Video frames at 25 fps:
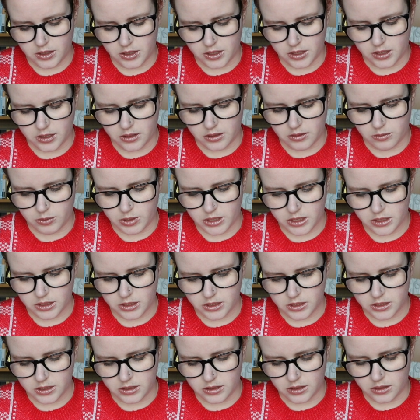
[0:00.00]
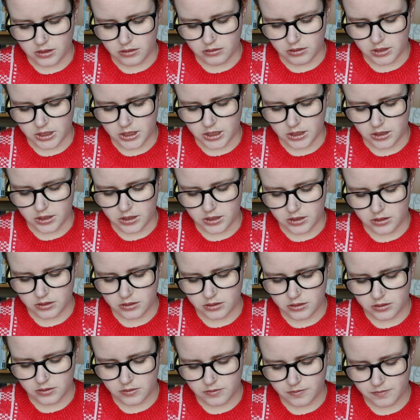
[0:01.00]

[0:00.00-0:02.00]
When did I start reading this?